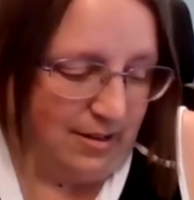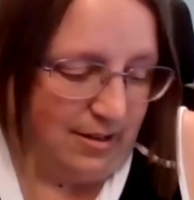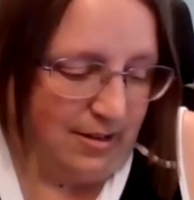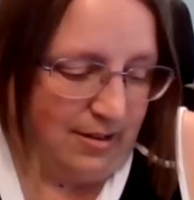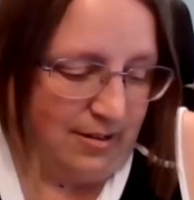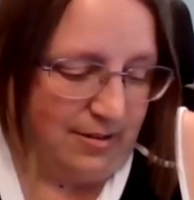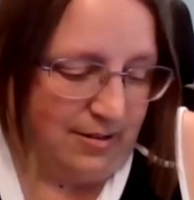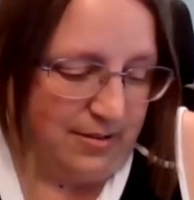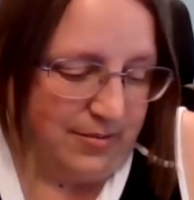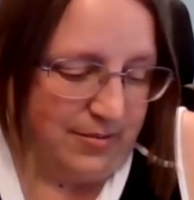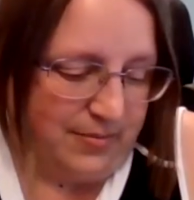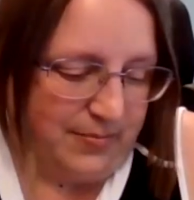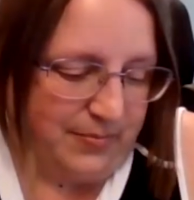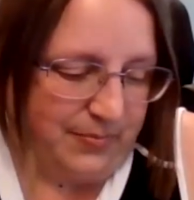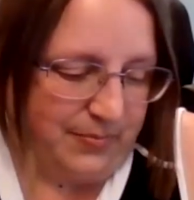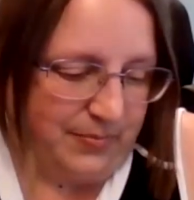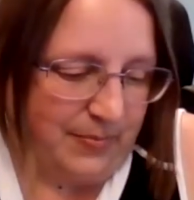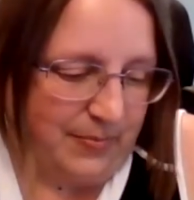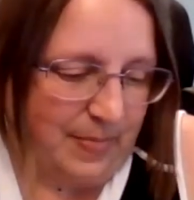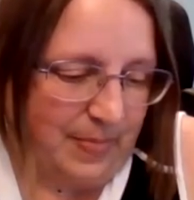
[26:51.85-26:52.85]

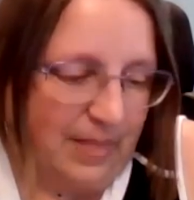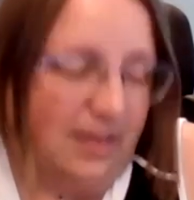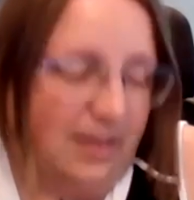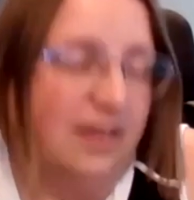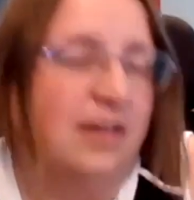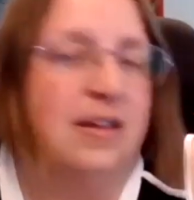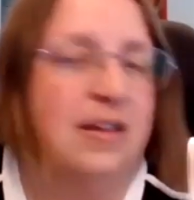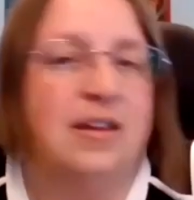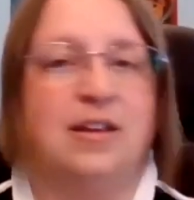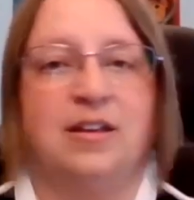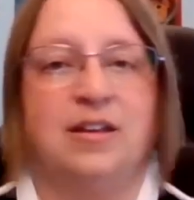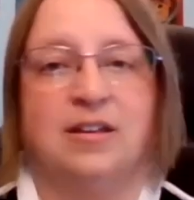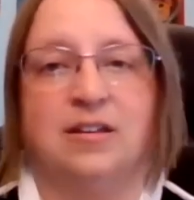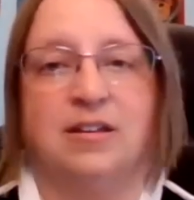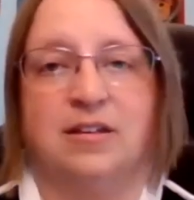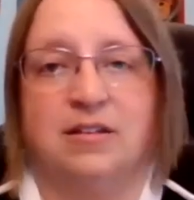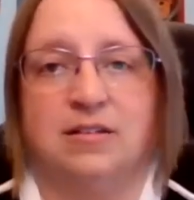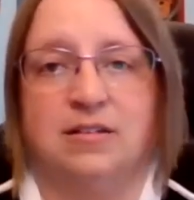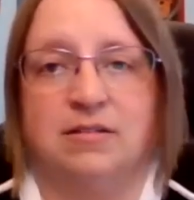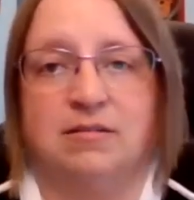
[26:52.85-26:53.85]
Um,
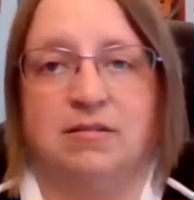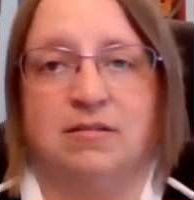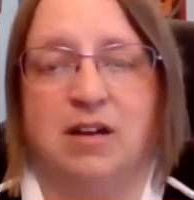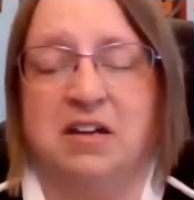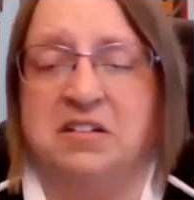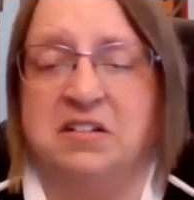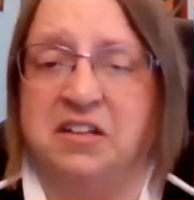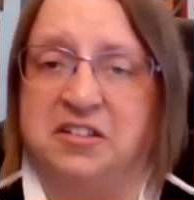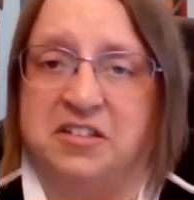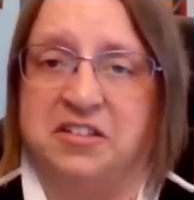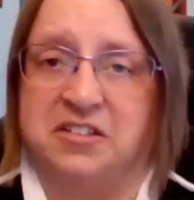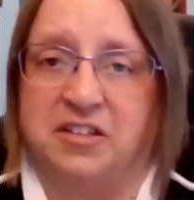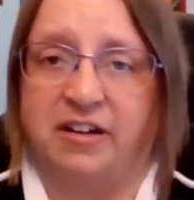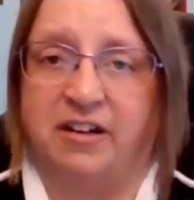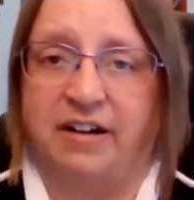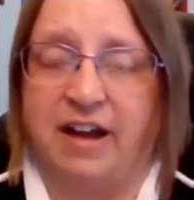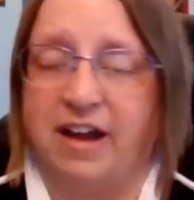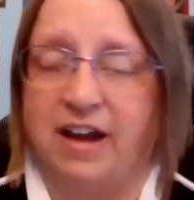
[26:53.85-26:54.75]
Unnecessary.